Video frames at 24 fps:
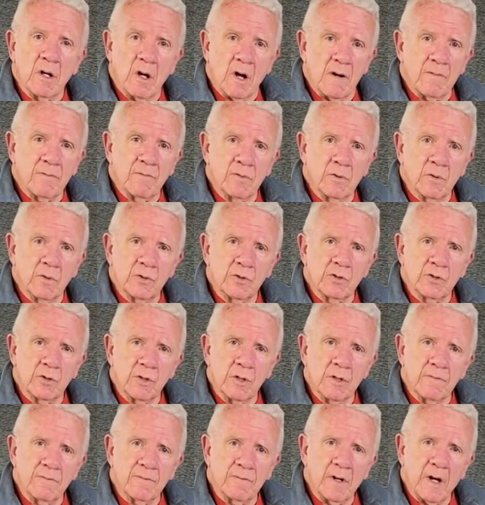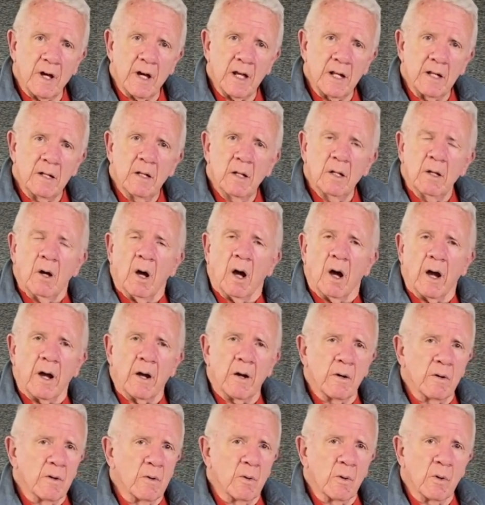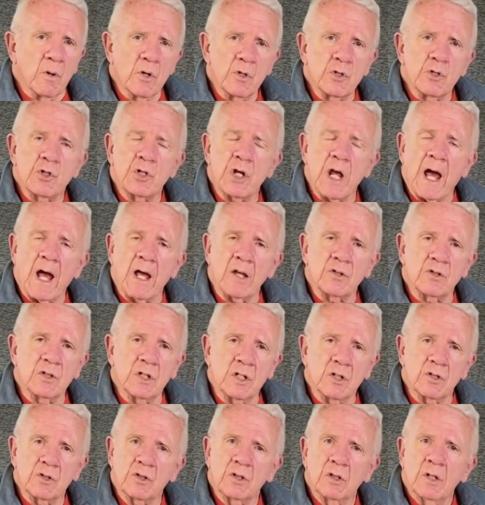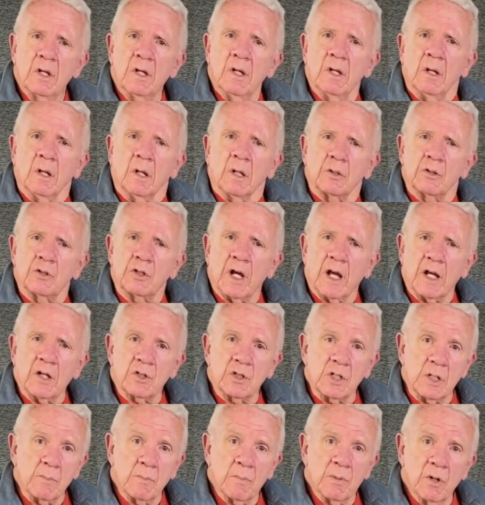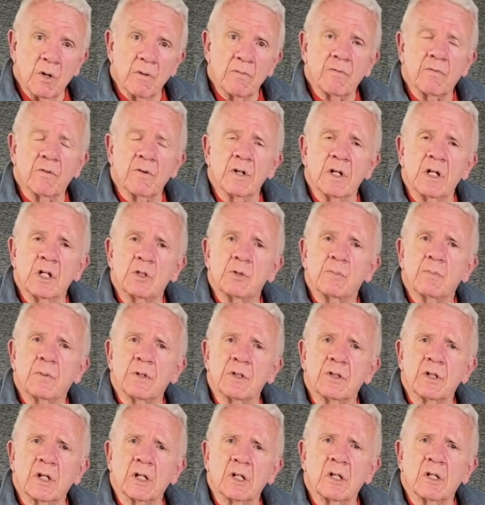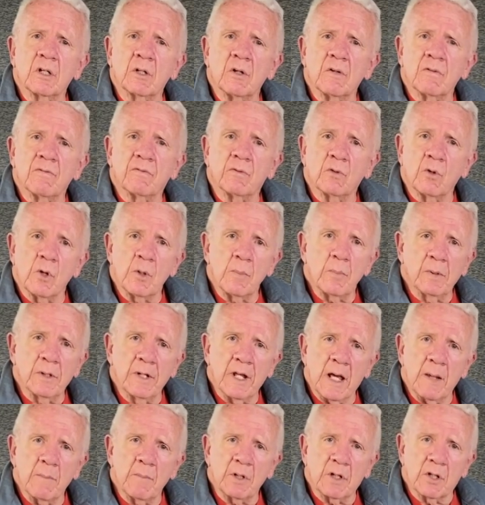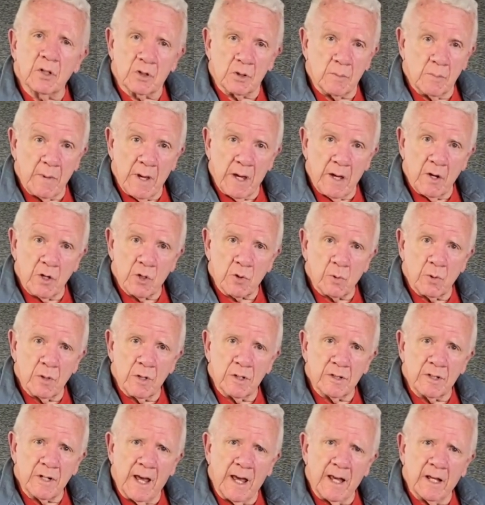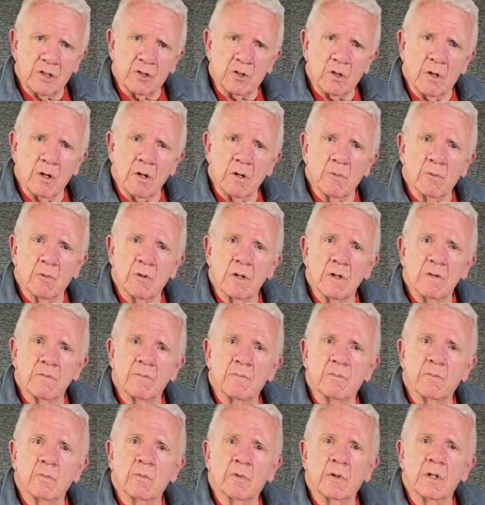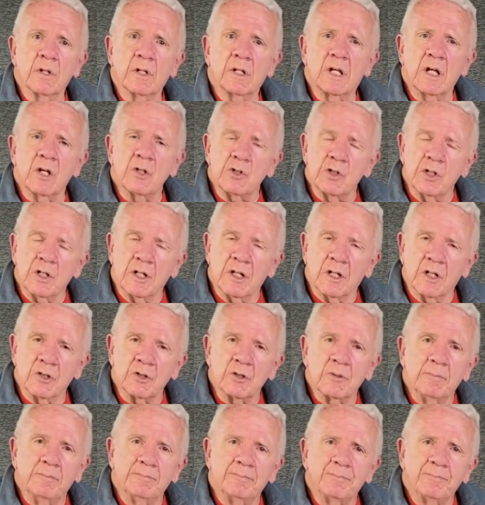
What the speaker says: off-road certified, iron horse chassis built for each particular floor plan, because it matters where the tanks are and where the kitchen is.